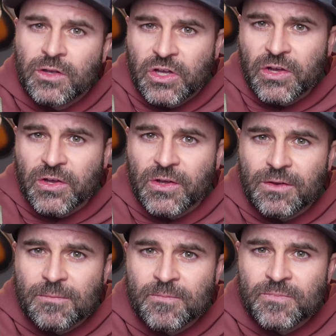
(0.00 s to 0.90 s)
good.
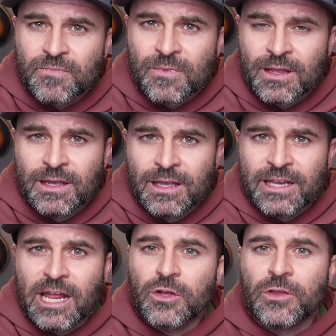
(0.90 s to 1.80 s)

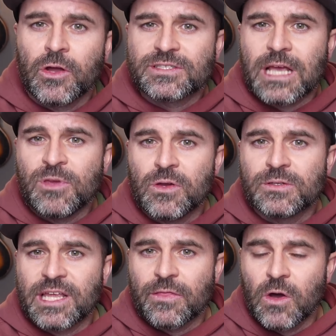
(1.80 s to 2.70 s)
Now you'll notice I'm
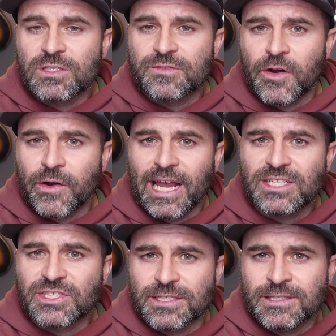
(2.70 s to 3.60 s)
using those
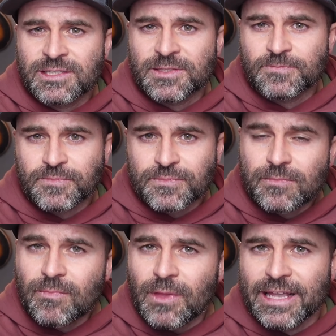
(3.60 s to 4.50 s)
variations.
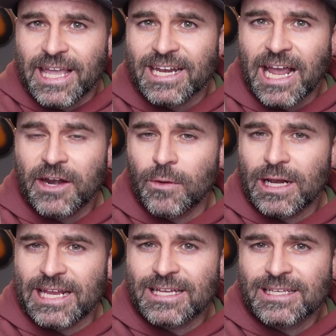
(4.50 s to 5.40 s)
Again, kind of
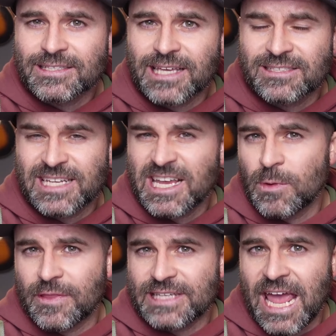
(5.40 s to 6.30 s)
really sticking
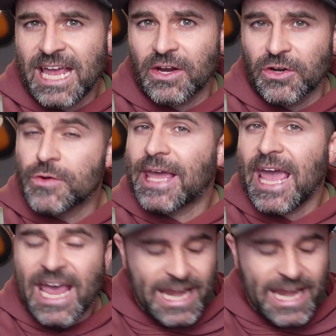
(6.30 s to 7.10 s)
with this anchor. You can